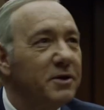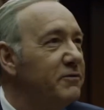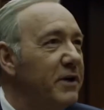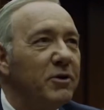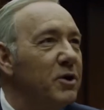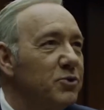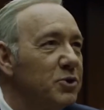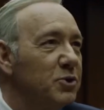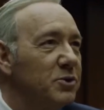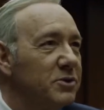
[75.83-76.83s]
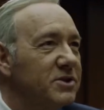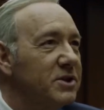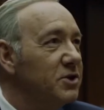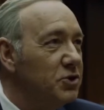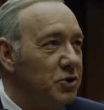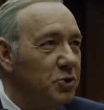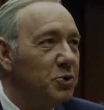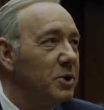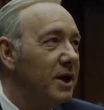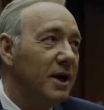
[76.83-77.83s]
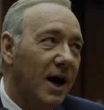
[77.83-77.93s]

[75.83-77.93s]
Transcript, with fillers: The very rules that you and